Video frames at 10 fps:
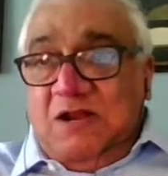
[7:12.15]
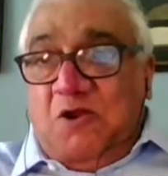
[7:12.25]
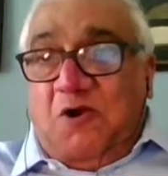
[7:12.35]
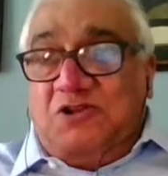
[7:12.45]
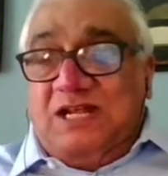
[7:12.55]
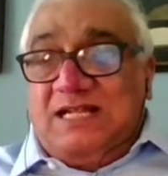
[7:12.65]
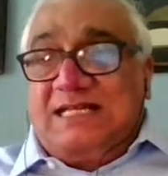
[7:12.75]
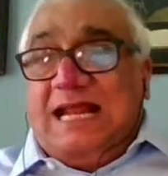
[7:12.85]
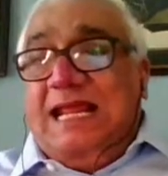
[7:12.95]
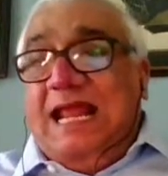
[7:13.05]
not
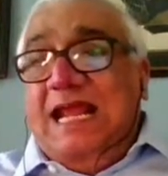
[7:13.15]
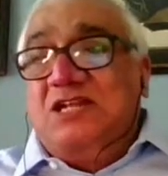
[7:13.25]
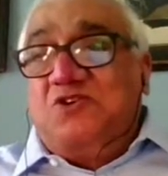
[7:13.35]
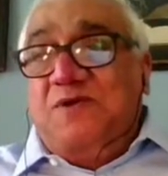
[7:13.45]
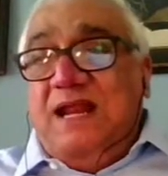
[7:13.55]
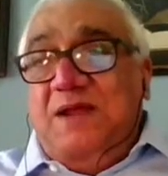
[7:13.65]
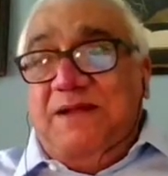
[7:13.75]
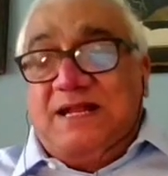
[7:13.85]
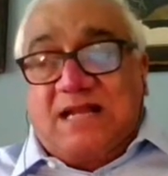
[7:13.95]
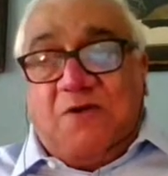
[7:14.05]
just engaged today
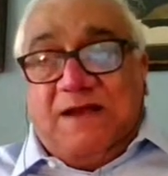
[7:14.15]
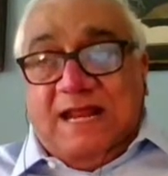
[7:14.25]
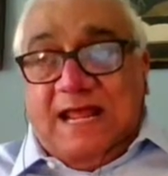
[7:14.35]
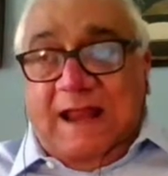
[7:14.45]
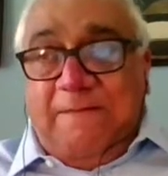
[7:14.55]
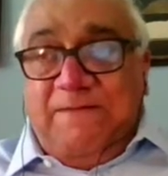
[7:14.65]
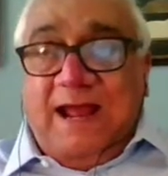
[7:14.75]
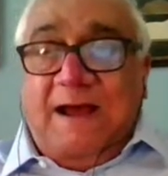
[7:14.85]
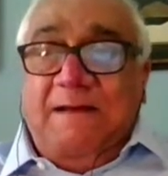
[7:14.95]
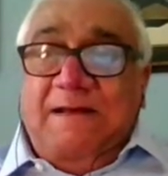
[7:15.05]
with Saudi
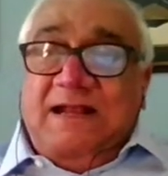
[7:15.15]
Arabia,